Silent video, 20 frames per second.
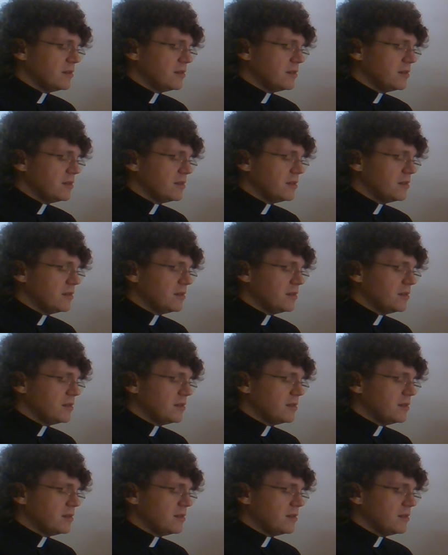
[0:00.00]

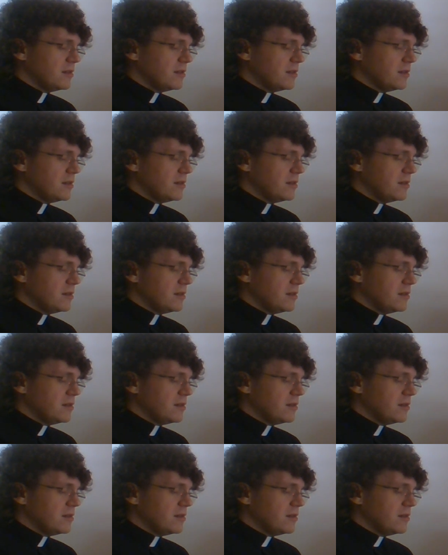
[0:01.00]
No one is speaking in this clip.